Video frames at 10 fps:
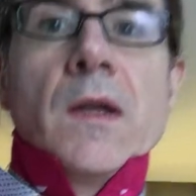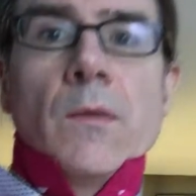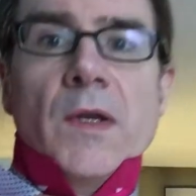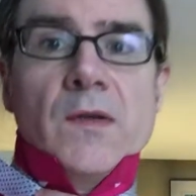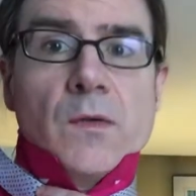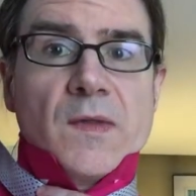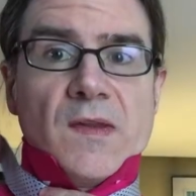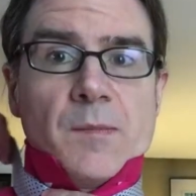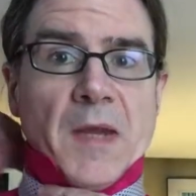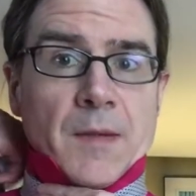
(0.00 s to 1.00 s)
Now what do you do with
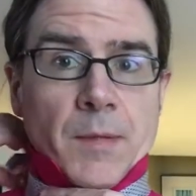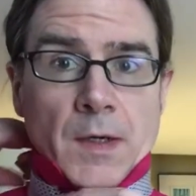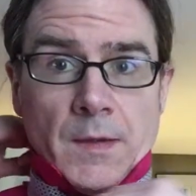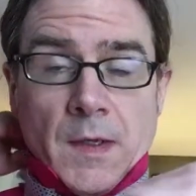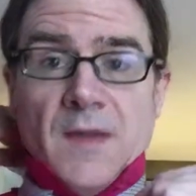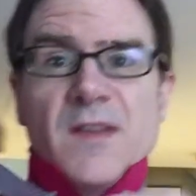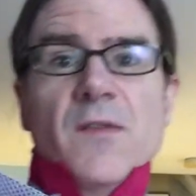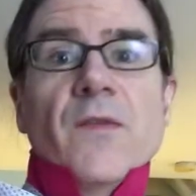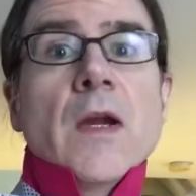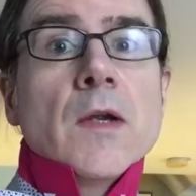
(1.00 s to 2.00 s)
this back part? This is
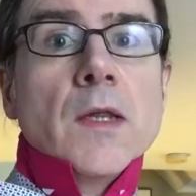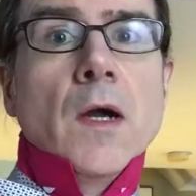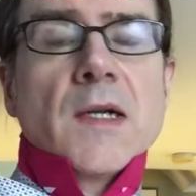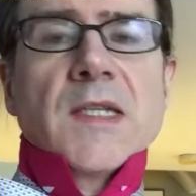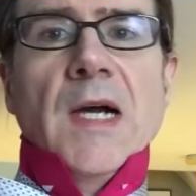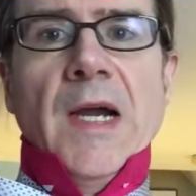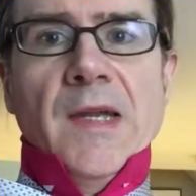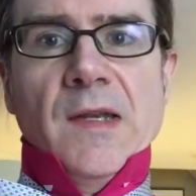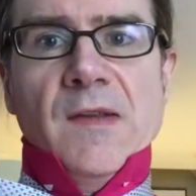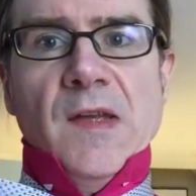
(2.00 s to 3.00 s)
a very long tie.
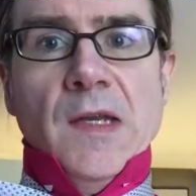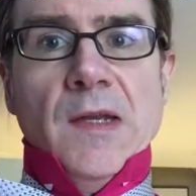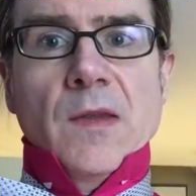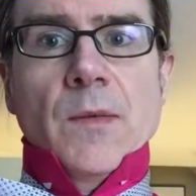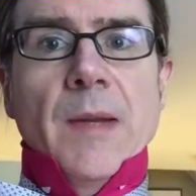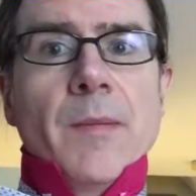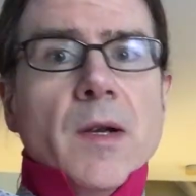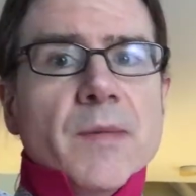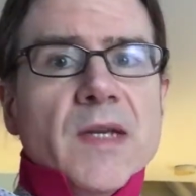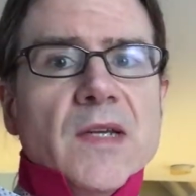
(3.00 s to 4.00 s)
It is hitting in the right
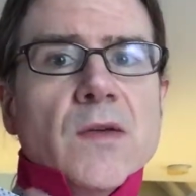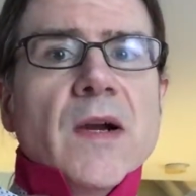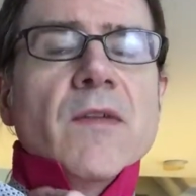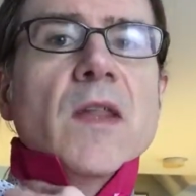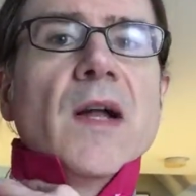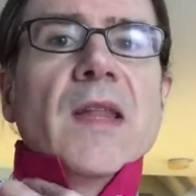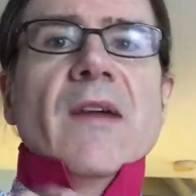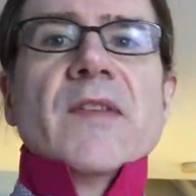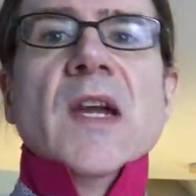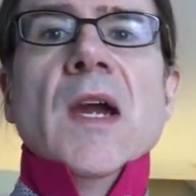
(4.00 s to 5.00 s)
part, but I do have a lot
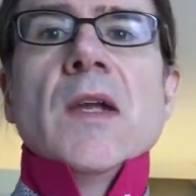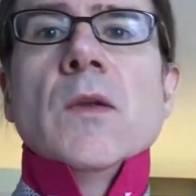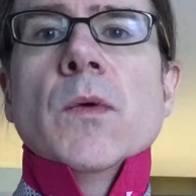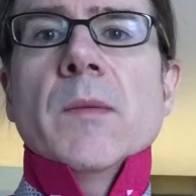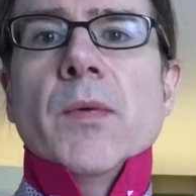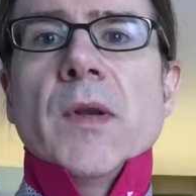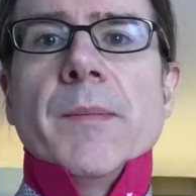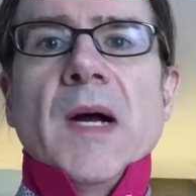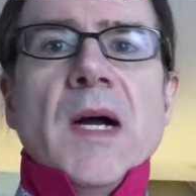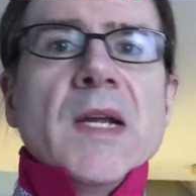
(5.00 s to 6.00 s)
left. You wouldn't put it
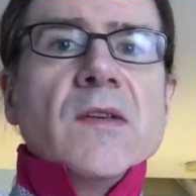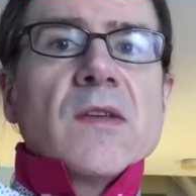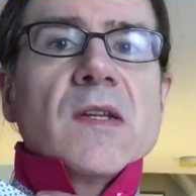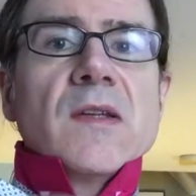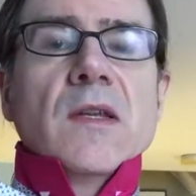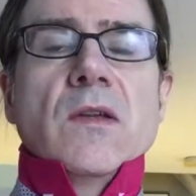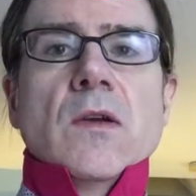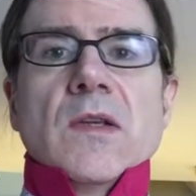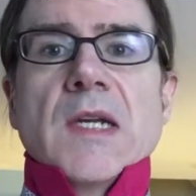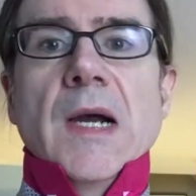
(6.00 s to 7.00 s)
behind
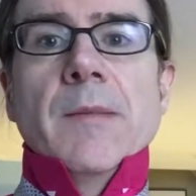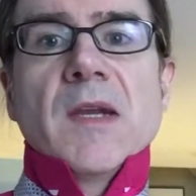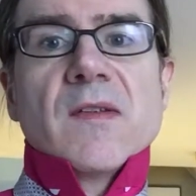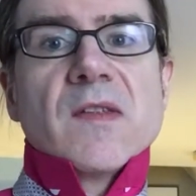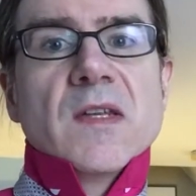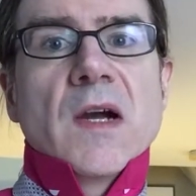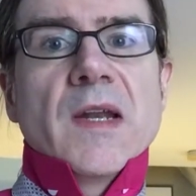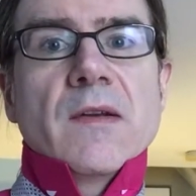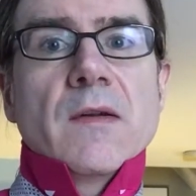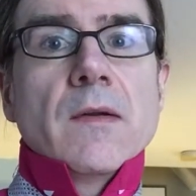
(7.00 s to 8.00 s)
your tie because the
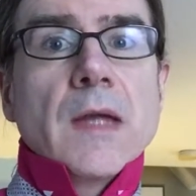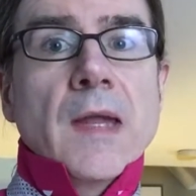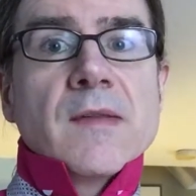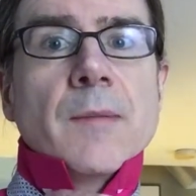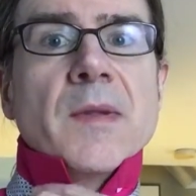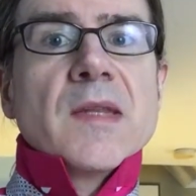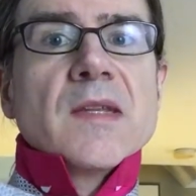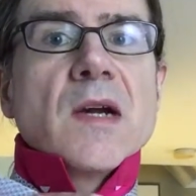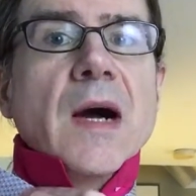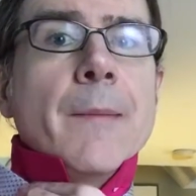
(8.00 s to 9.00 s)
knot ends up at the
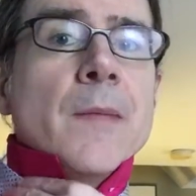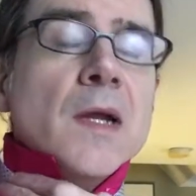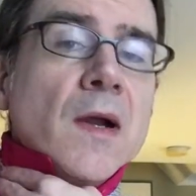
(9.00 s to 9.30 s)
top.